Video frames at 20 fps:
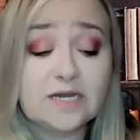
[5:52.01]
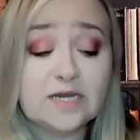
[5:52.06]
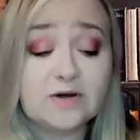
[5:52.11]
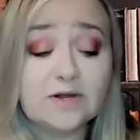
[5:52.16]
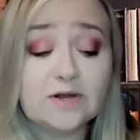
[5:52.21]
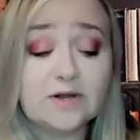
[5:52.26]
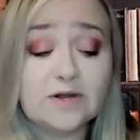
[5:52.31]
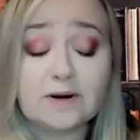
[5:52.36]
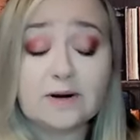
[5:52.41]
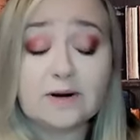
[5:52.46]
to
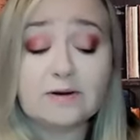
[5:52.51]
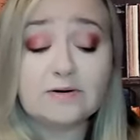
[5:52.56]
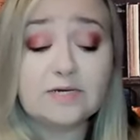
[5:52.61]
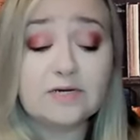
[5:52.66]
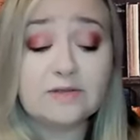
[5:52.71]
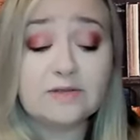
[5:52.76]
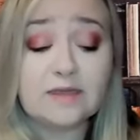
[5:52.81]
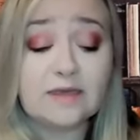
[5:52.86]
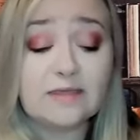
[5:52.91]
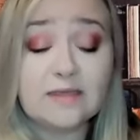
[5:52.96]
hearing
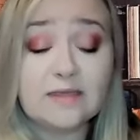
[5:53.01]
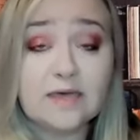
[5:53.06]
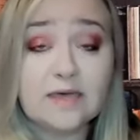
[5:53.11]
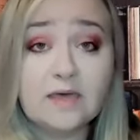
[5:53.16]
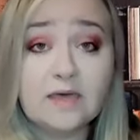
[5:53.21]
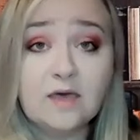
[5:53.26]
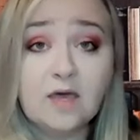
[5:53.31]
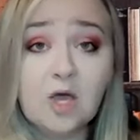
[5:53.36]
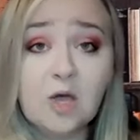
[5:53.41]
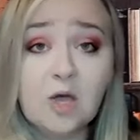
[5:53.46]
around here
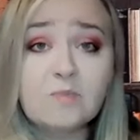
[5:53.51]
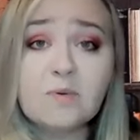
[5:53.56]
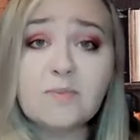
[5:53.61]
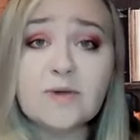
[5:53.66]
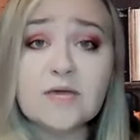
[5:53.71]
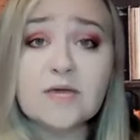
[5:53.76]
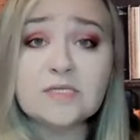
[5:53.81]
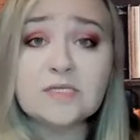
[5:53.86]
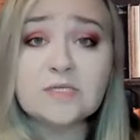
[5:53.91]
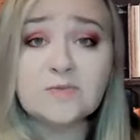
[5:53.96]
lately,
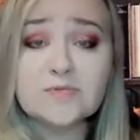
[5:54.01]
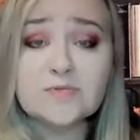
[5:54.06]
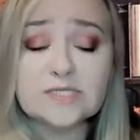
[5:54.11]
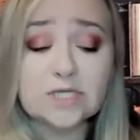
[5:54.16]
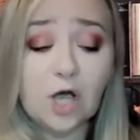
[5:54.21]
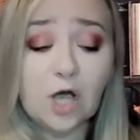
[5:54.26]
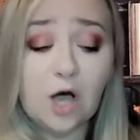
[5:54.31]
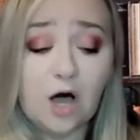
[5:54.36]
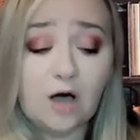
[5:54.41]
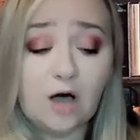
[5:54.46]
but because it
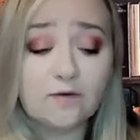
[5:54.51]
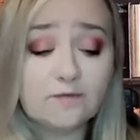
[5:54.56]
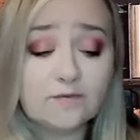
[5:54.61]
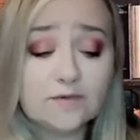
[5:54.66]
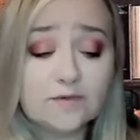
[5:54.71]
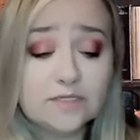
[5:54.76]
was soft.